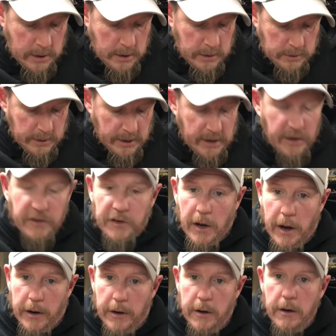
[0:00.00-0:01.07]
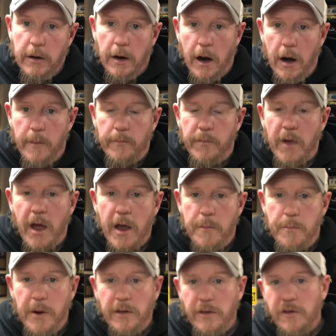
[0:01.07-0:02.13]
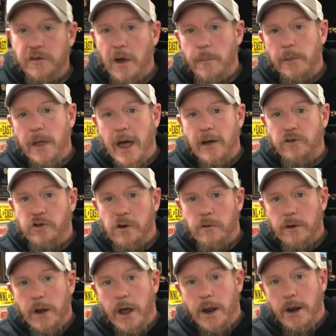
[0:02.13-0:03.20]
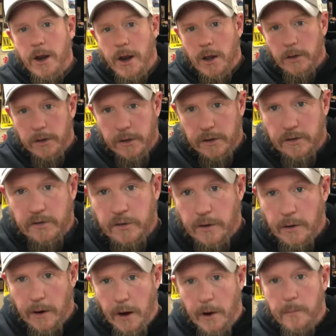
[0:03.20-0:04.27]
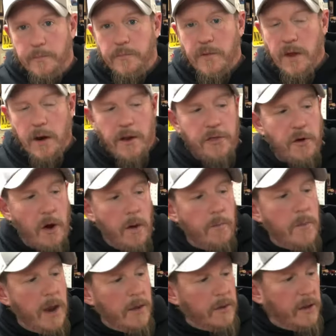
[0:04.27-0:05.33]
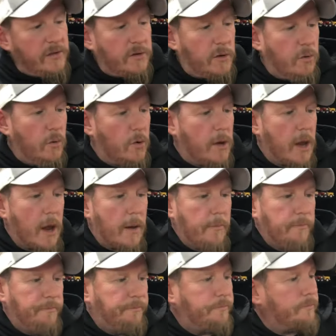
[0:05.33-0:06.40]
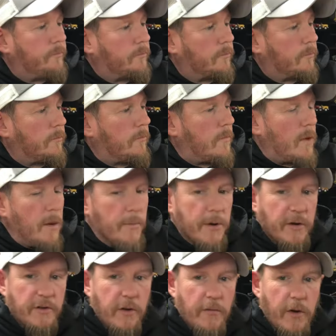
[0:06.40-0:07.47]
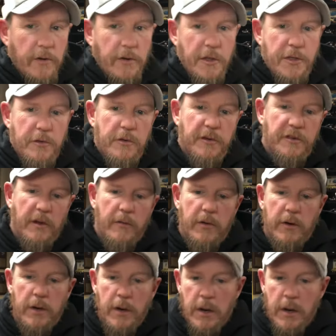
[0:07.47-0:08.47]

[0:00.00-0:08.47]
Like he said, I had picked this up last year at NNL East, and I thought, man, that's a cool kit, because I've got the 37,